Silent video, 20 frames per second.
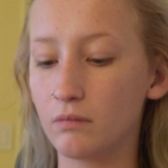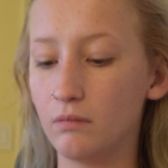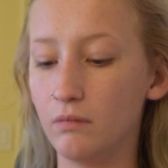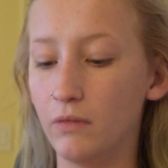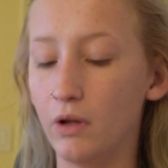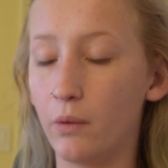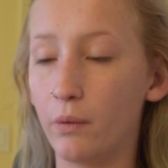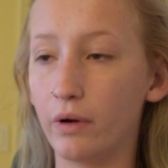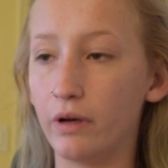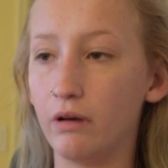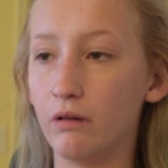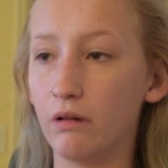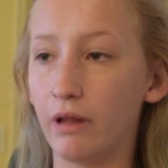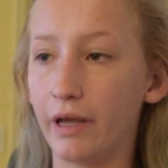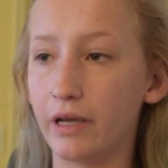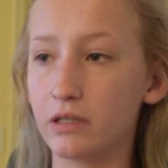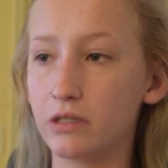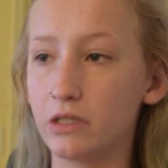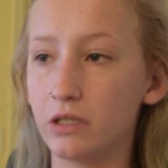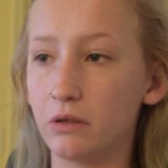no one
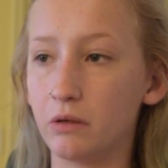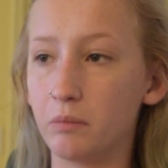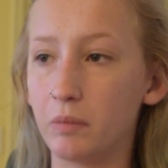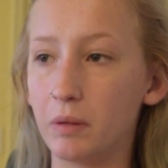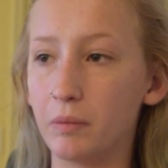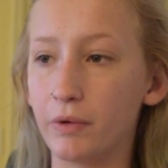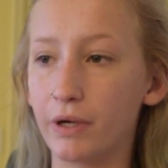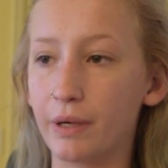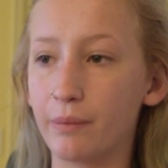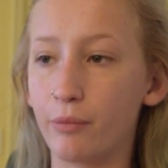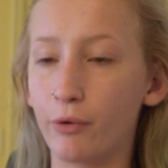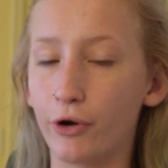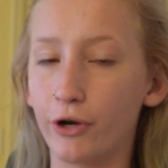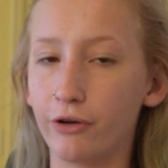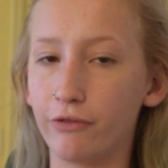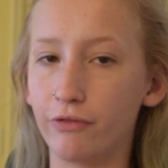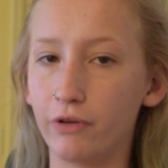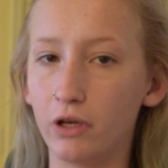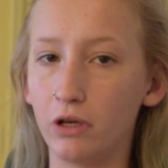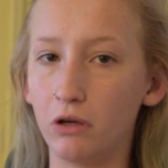likes you and people get bored
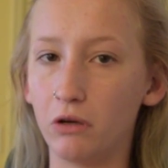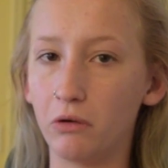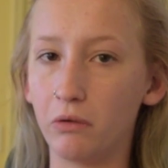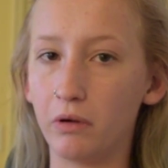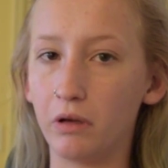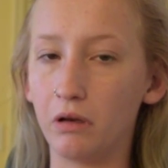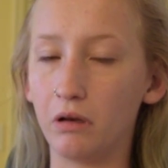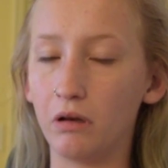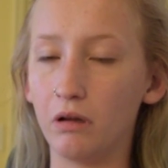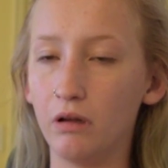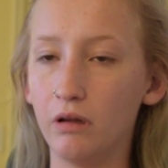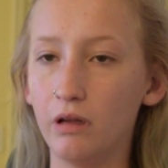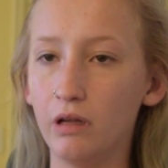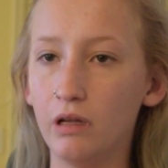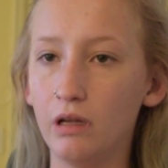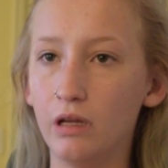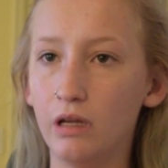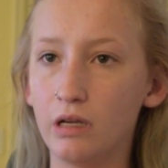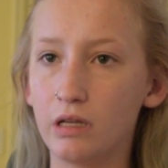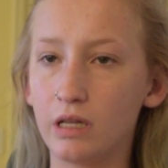of you and
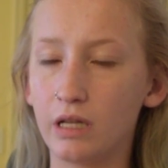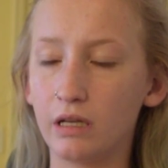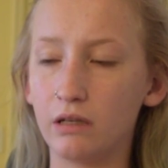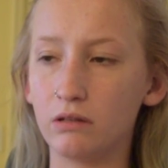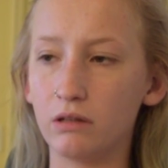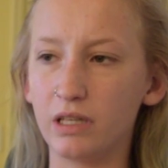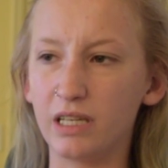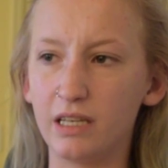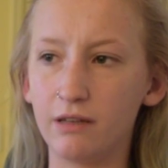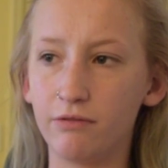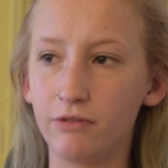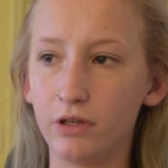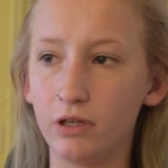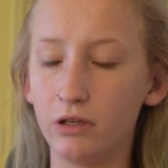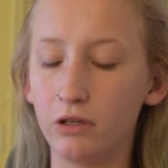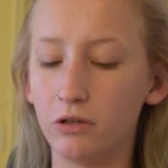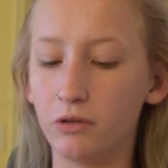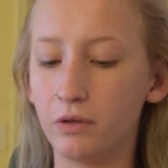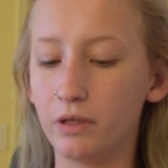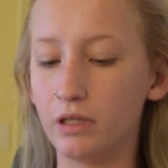they leave
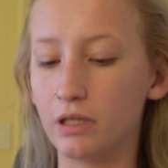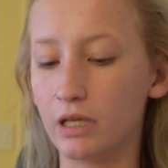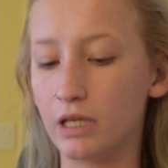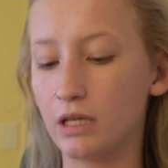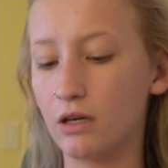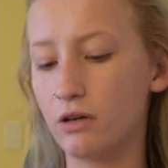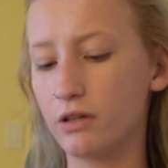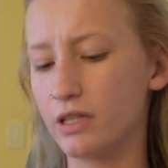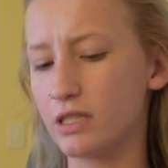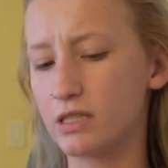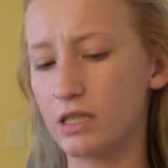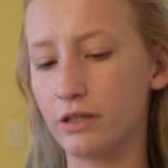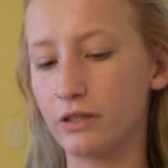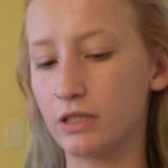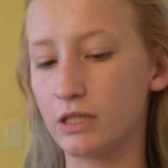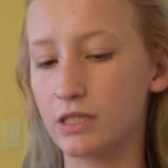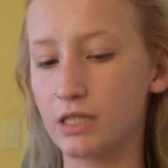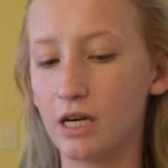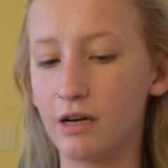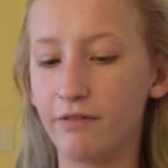you and like all this other
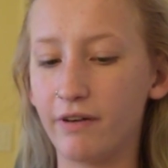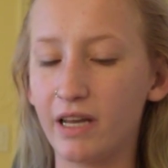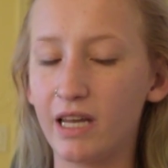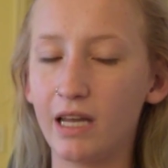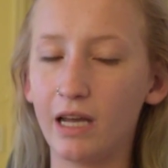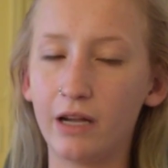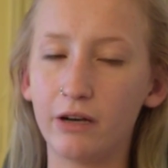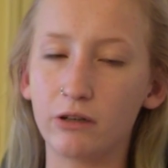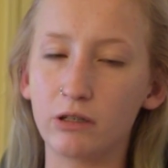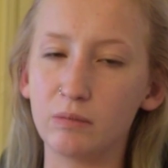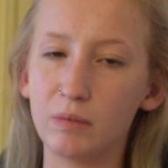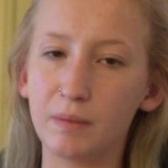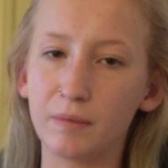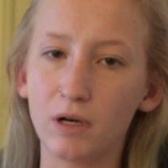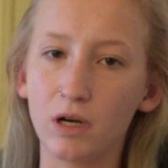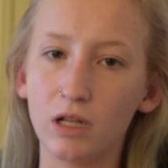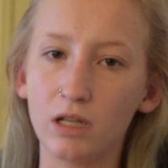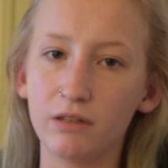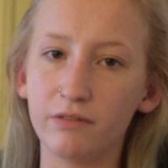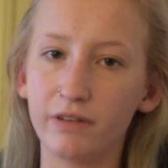stuff. I don't remember
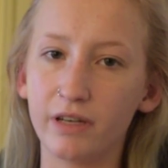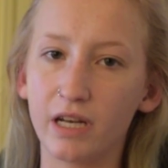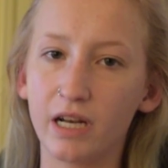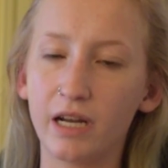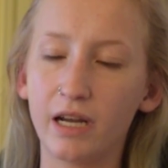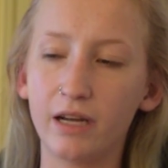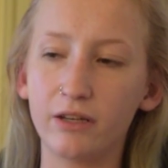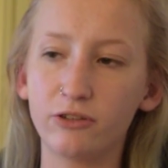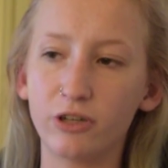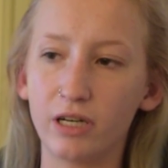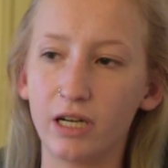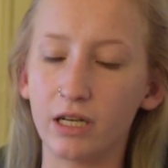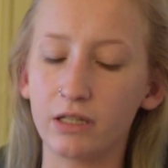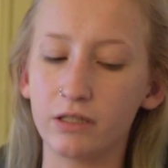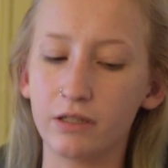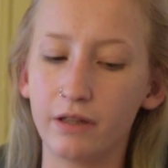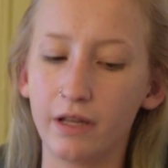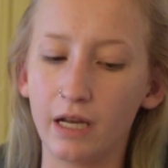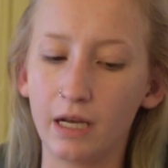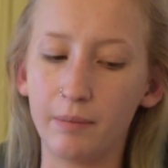all of it. I try not
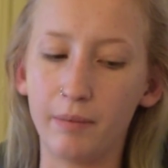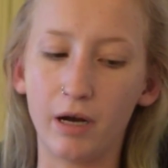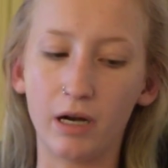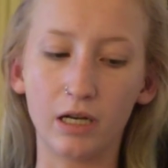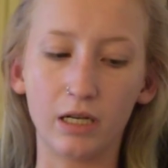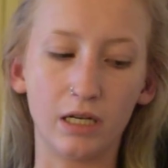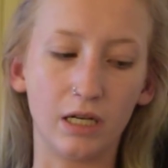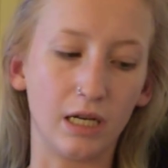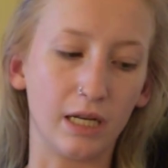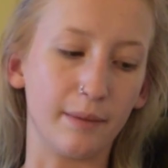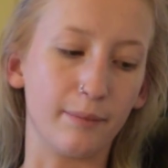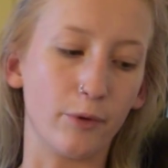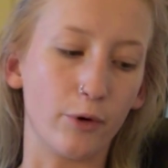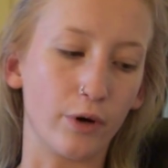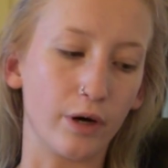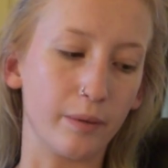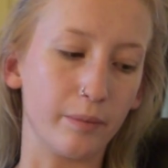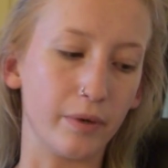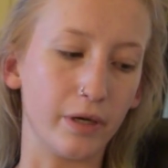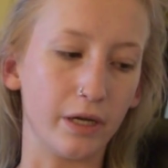to think about it
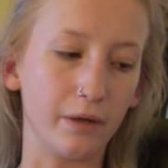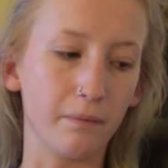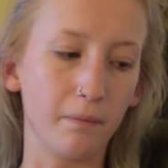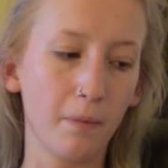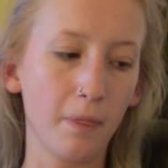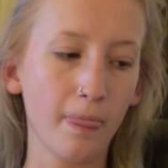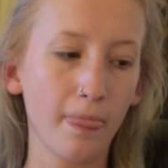anymore, but